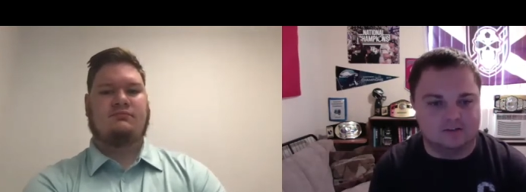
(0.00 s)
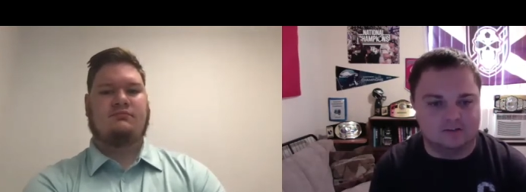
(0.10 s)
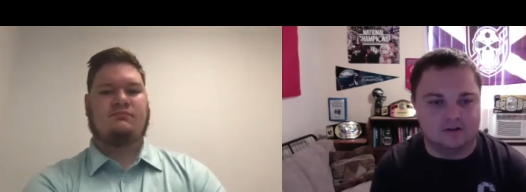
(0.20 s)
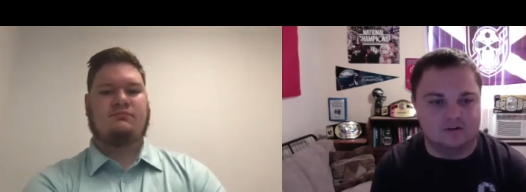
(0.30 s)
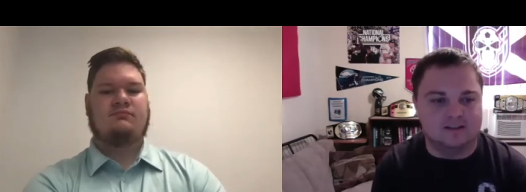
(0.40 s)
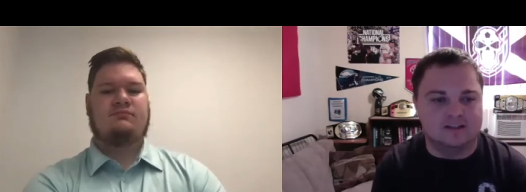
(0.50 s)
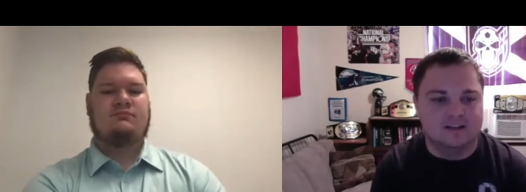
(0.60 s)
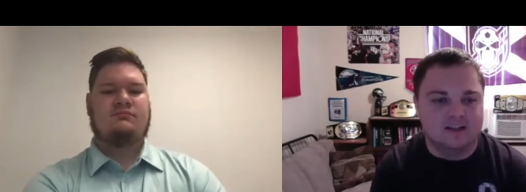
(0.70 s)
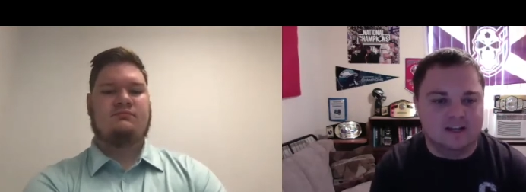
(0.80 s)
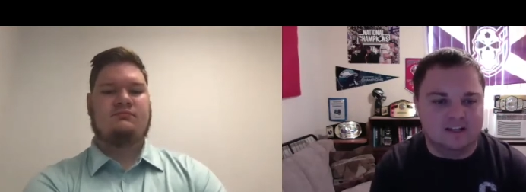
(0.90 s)
Speaker 1: So I mean,
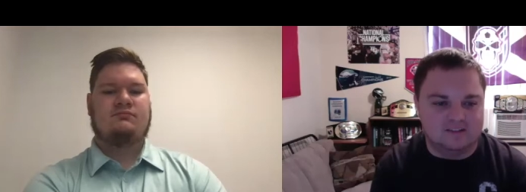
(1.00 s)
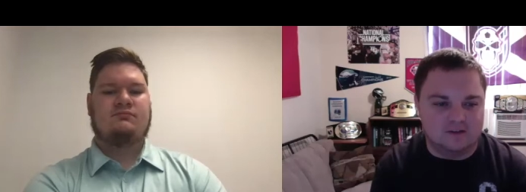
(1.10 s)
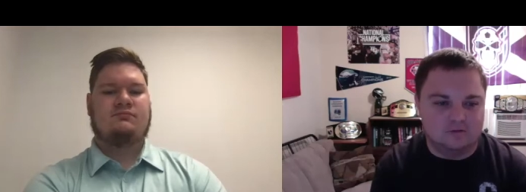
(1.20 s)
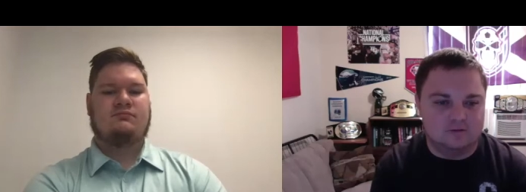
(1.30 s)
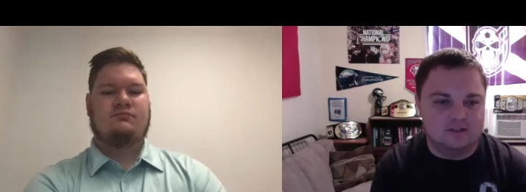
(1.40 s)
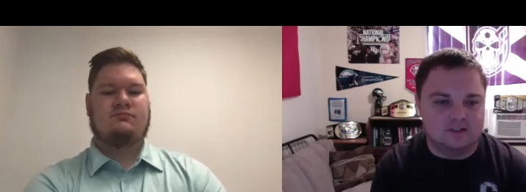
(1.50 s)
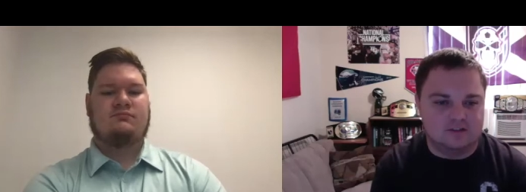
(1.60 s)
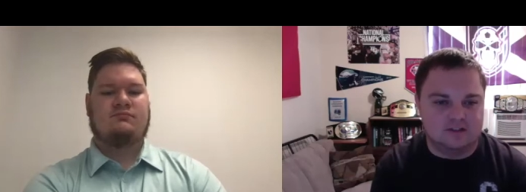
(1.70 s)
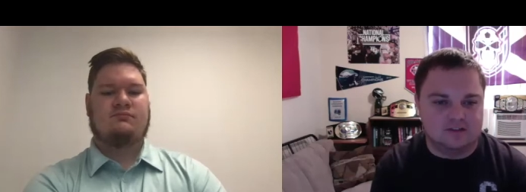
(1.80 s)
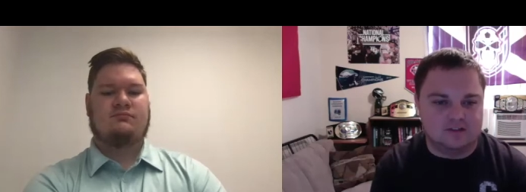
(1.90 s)
it's definitely been a
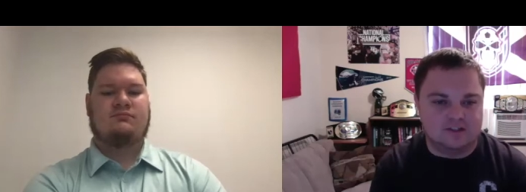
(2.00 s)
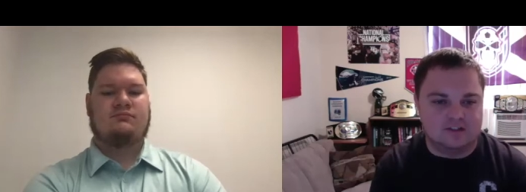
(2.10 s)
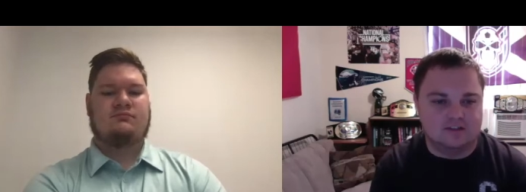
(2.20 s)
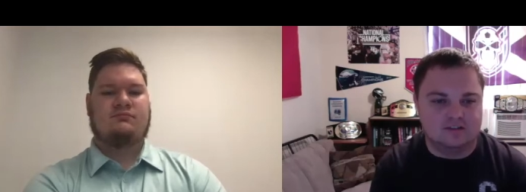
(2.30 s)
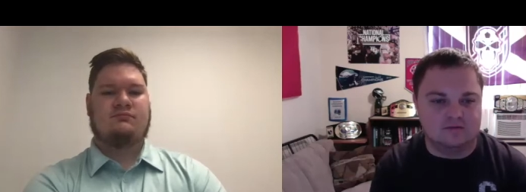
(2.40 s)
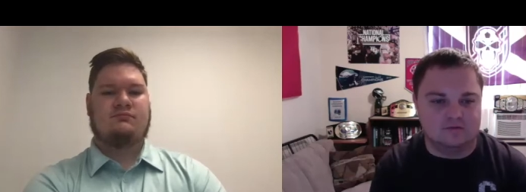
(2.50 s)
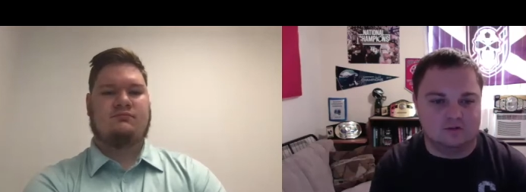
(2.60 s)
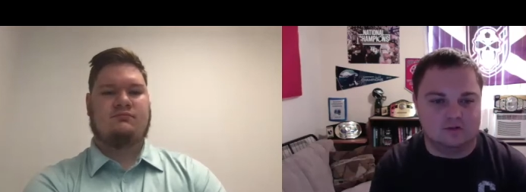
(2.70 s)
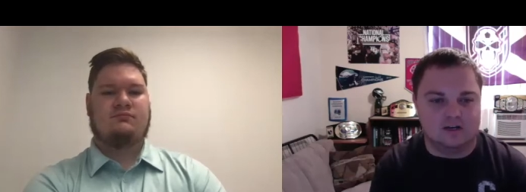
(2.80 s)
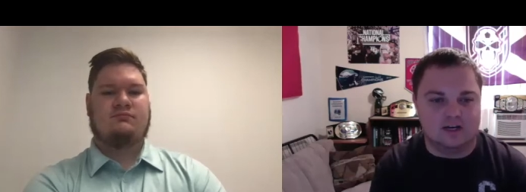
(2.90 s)
transition
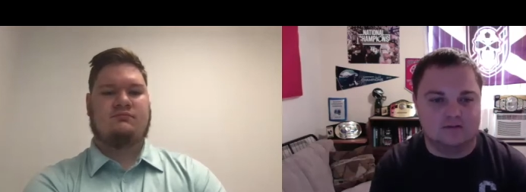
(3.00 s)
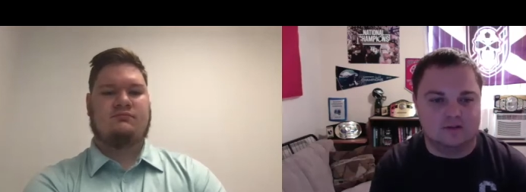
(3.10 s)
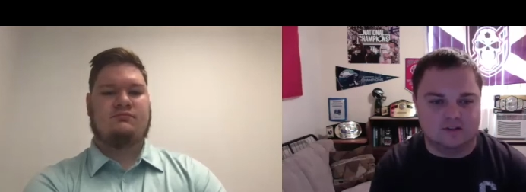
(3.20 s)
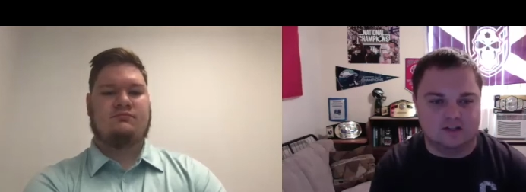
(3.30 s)
for a lot of us.